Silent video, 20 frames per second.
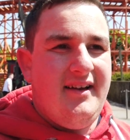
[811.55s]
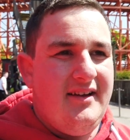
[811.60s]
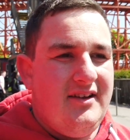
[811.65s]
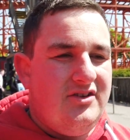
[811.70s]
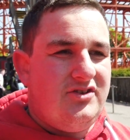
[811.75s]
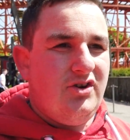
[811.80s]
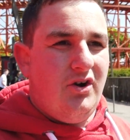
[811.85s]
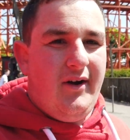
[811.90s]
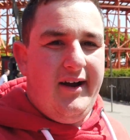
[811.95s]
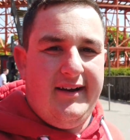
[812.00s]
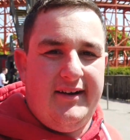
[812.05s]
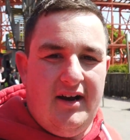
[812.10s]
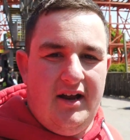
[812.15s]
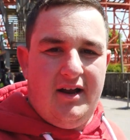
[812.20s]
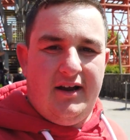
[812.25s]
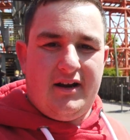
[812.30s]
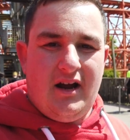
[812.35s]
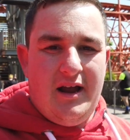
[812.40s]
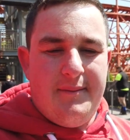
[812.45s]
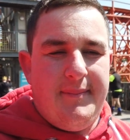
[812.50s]
Enjoyed
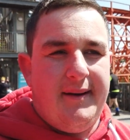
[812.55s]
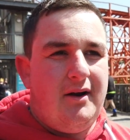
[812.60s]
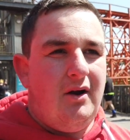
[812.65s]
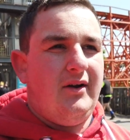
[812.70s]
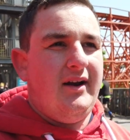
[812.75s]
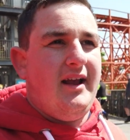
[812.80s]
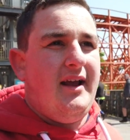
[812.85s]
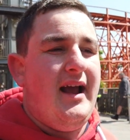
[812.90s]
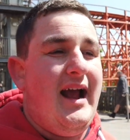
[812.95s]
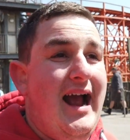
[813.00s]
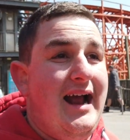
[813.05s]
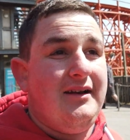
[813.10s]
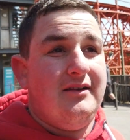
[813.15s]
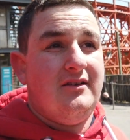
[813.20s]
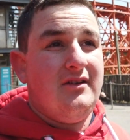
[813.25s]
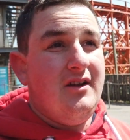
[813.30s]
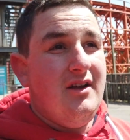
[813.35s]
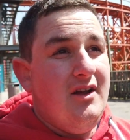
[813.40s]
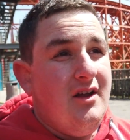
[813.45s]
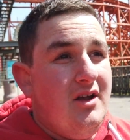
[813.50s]
going back on it,
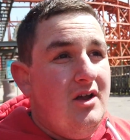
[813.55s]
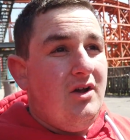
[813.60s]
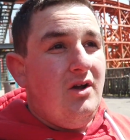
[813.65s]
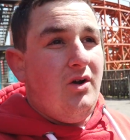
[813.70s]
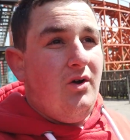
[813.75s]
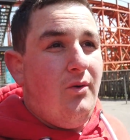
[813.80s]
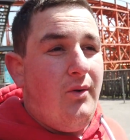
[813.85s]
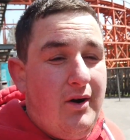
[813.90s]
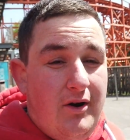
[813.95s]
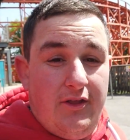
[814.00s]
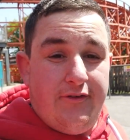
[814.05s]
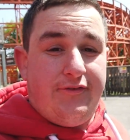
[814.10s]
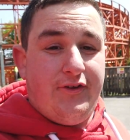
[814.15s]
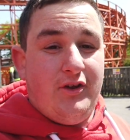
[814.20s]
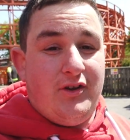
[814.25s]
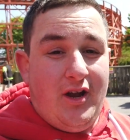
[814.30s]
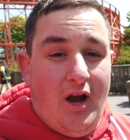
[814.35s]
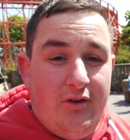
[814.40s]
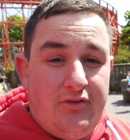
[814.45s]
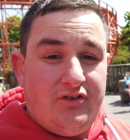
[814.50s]
and one of the
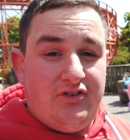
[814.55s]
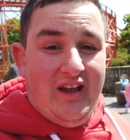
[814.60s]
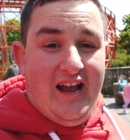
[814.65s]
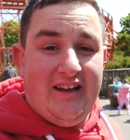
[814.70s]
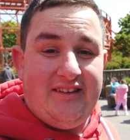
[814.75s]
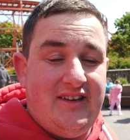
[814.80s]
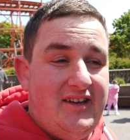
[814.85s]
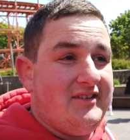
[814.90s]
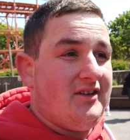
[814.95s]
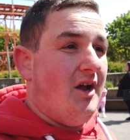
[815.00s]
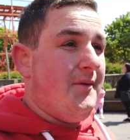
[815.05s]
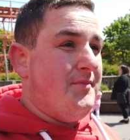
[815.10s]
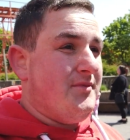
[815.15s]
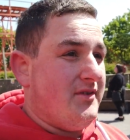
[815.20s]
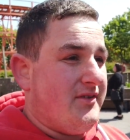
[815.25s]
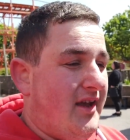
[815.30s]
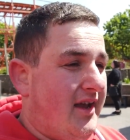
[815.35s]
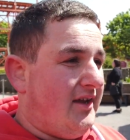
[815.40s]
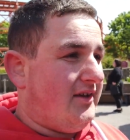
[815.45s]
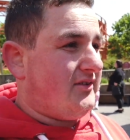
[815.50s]
few coasters that actually is open
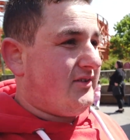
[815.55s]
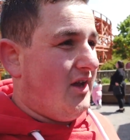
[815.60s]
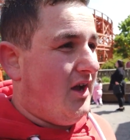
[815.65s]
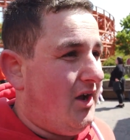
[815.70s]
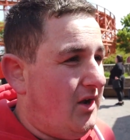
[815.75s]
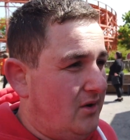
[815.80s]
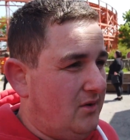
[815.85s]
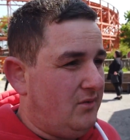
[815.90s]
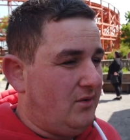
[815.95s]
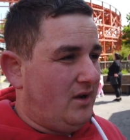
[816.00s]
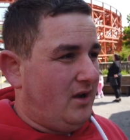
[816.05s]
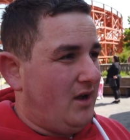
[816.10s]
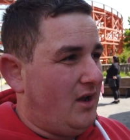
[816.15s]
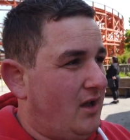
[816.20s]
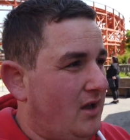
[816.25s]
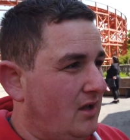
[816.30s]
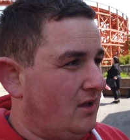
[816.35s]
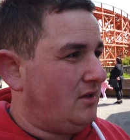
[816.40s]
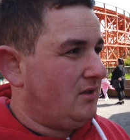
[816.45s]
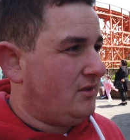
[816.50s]
today.
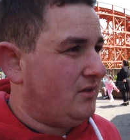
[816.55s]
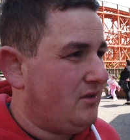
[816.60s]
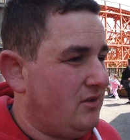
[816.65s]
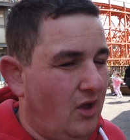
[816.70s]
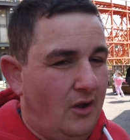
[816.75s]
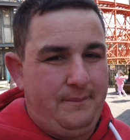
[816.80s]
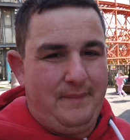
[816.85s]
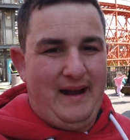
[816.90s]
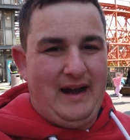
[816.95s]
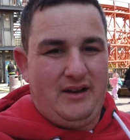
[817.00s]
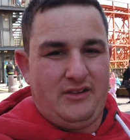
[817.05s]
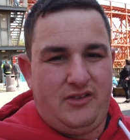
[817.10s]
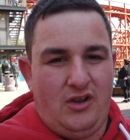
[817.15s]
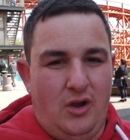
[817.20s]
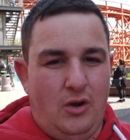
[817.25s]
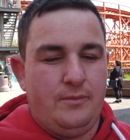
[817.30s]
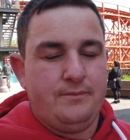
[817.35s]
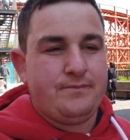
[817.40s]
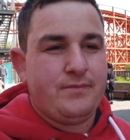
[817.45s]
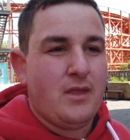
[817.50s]
So, not bad at
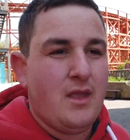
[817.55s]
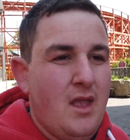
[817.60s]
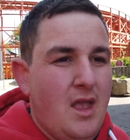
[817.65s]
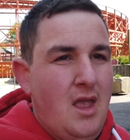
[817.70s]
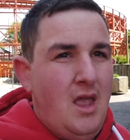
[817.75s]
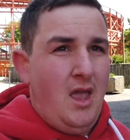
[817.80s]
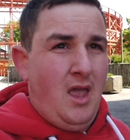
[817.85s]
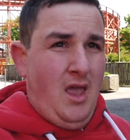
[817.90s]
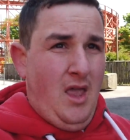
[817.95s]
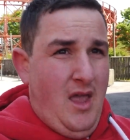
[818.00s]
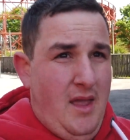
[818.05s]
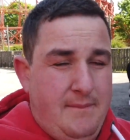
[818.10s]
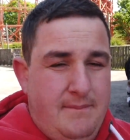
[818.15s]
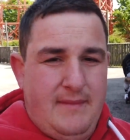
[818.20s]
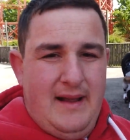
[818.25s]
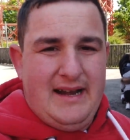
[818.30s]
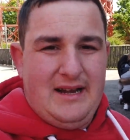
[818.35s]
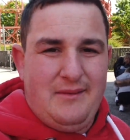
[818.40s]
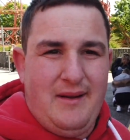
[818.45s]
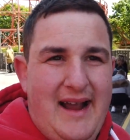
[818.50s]
all.
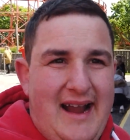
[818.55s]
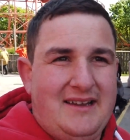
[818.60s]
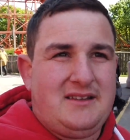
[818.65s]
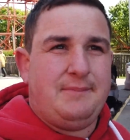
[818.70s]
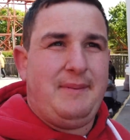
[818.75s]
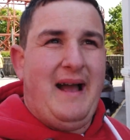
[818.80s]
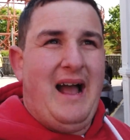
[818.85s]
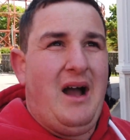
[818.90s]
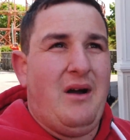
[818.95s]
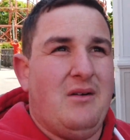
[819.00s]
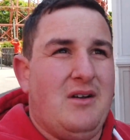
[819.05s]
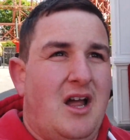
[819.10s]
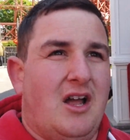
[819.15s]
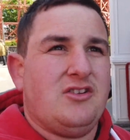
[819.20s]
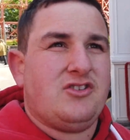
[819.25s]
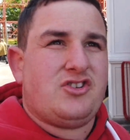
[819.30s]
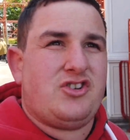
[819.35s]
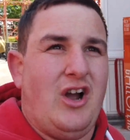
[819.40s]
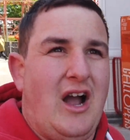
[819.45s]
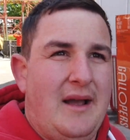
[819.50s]
Anyway, it's about
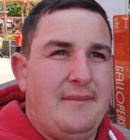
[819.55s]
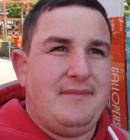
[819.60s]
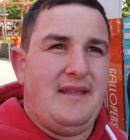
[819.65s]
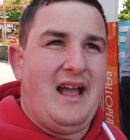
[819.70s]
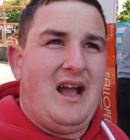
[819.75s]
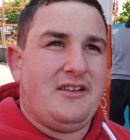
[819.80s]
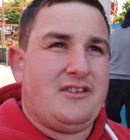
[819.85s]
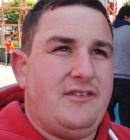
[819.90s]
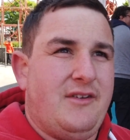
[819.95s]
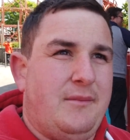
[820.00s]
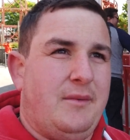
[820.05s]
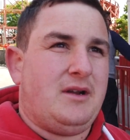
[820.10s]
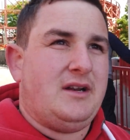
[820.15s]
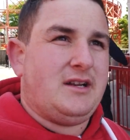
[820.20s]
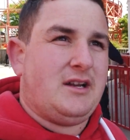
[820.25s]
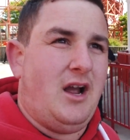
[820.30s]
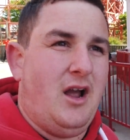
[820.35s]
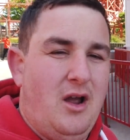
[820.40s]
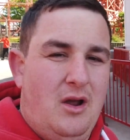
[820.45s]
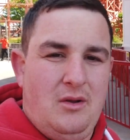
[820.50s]
lunchtime now, so I think we're
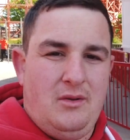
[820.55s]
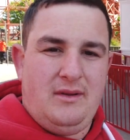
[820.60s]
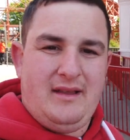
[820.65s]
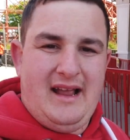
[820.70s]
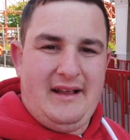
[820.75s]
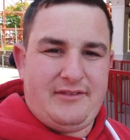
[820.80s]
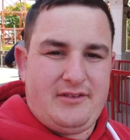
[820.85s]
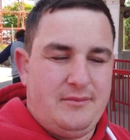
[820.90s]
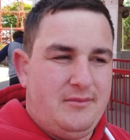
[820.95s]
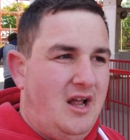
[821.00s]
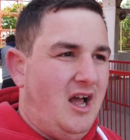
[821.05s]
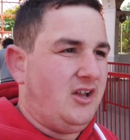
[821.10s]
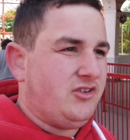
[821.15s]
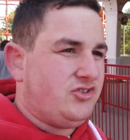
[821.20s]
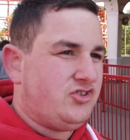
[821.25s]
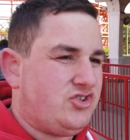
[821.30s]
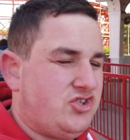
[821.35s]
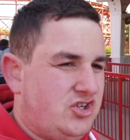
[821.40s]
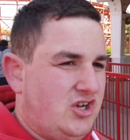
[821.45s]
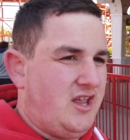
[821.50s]
going to go have some
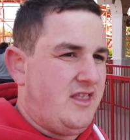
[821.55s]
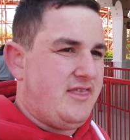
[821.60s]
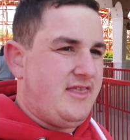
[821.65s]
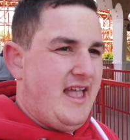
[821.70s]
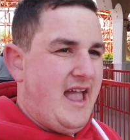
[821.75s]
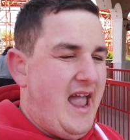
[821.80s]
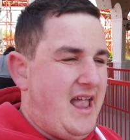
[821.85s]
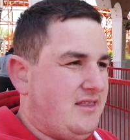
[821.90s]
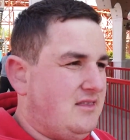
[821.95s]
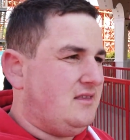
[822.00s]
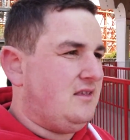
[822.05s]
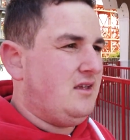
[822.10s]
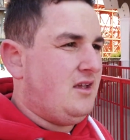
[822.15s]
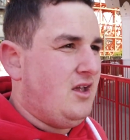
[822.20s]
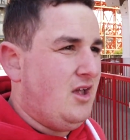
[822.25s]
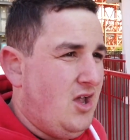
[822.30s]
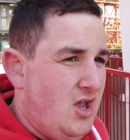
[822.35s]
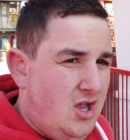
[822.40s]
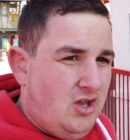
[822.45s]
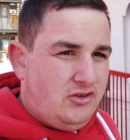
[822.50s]
lunch and then
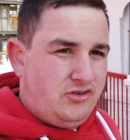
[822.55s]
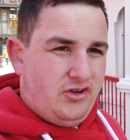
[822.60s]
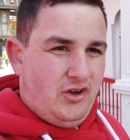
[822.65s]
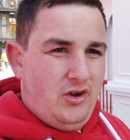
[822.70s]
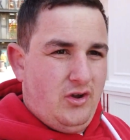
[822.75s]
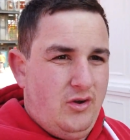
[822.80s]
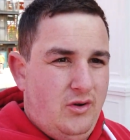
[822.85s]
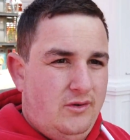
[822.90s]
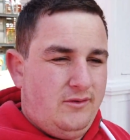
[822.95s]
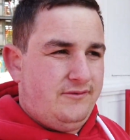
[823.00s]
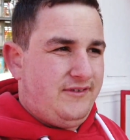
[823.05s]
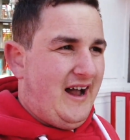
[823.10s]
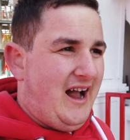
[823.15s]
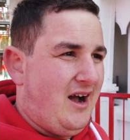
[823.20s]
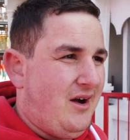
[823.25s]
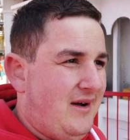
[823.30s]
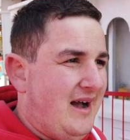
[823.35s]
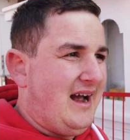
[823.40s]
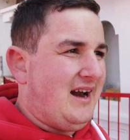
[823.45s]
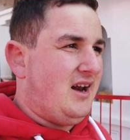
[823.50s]
do
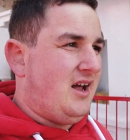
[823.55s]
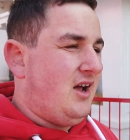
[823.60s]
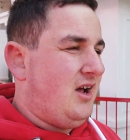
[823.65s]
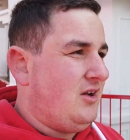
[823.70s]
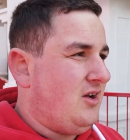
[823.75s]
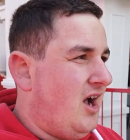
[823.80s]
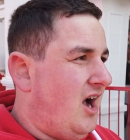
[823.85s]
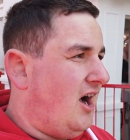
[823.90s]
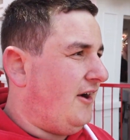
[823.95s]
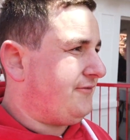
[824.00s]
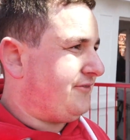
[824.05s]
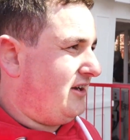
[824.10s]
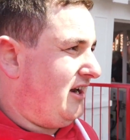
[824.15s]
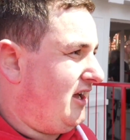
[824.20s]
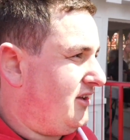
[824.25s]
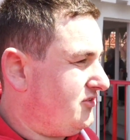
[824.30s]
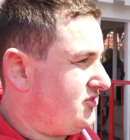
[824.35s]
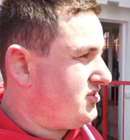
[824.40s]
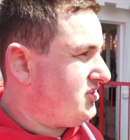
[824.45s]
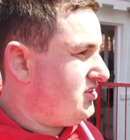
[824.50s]
Valhalla after
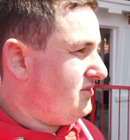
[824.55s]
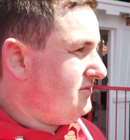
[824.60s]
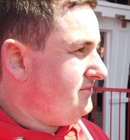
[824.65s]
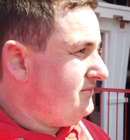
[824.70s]
lunch.